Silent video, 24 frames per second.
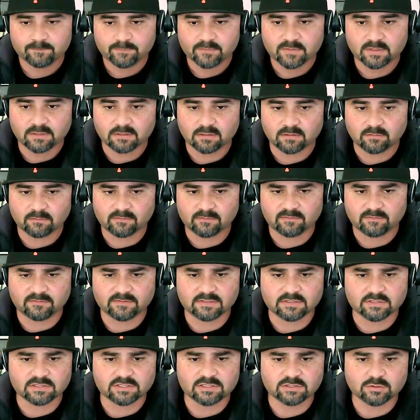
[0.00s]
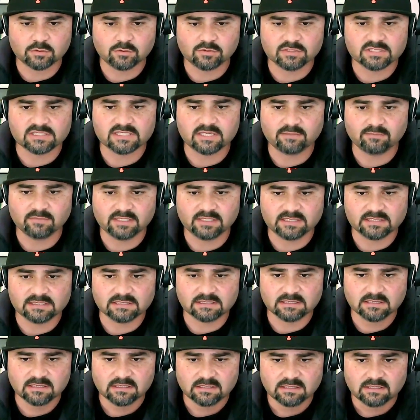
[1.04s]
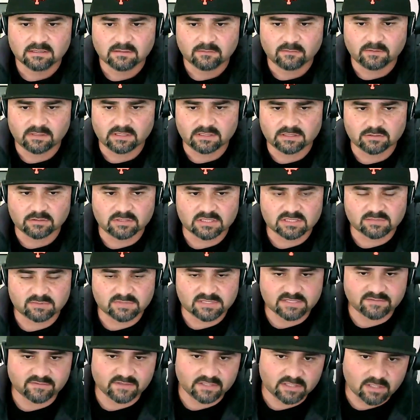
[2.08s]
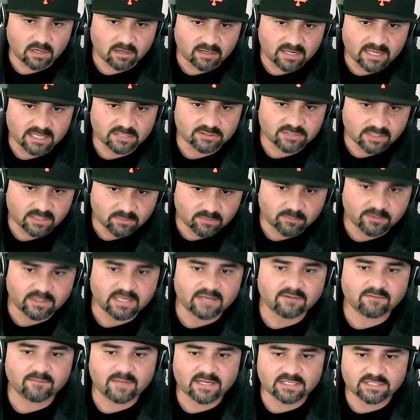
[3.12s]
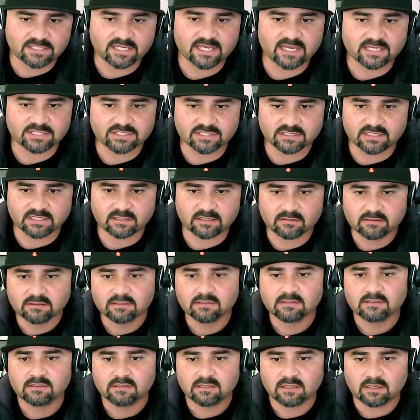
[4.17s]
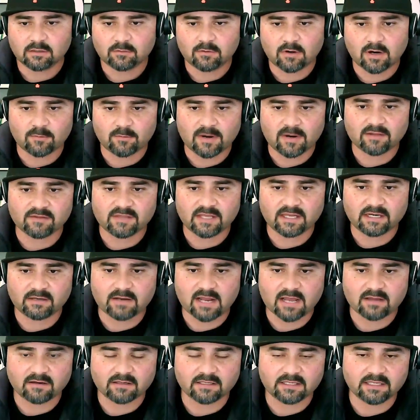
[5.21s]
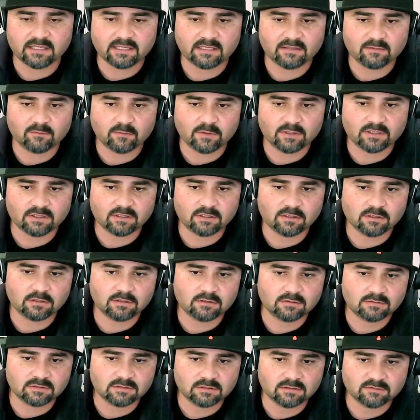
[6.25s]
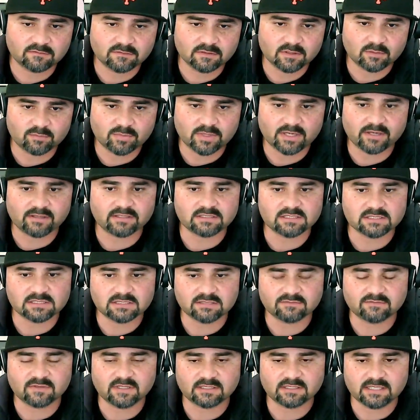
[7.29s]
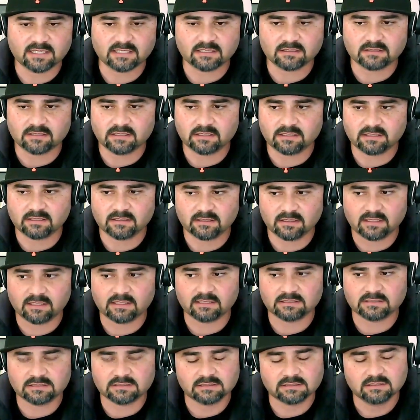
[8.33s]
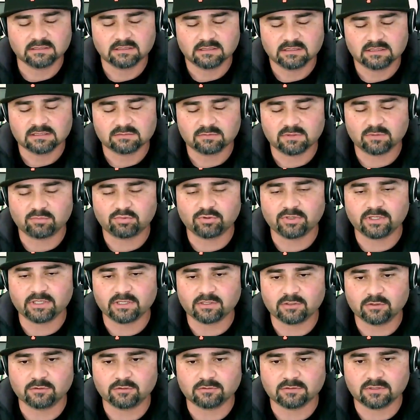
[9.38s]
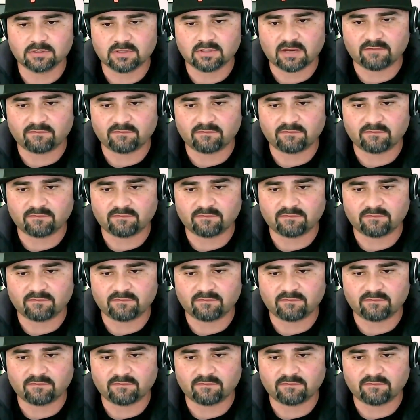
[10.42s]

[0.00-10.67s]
We even did school assemblies. We didn't do the specific Narcan training, but we gave them education there around that and how to get it and where to go, for their parents and stuff like that. And it's been pretty cool.